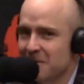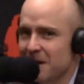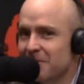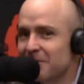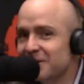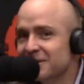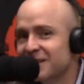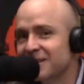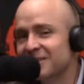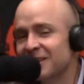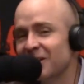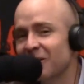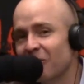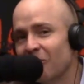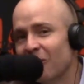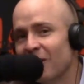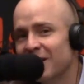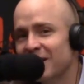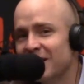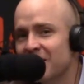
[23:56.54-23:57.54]
Maybe it's because I
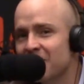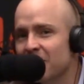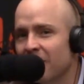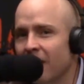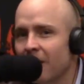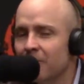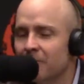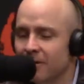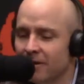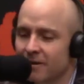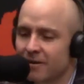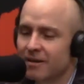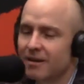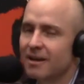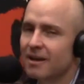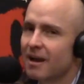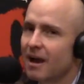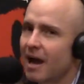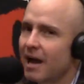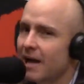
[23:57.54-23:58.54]
don't like hip hop, but
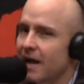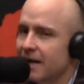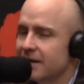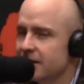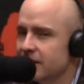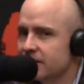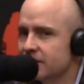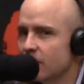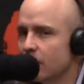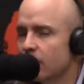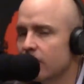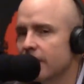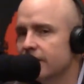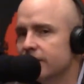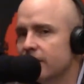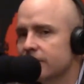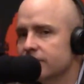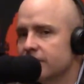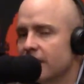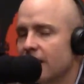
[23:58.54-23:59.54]
I just don't. It
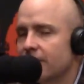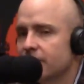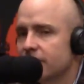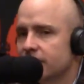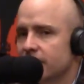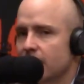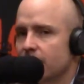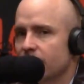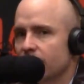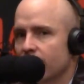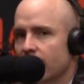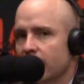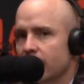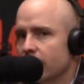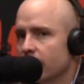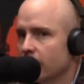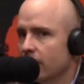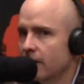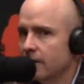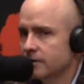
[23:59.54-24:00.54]
doesn't have the same
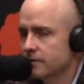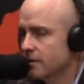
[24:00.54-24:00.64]
flavor as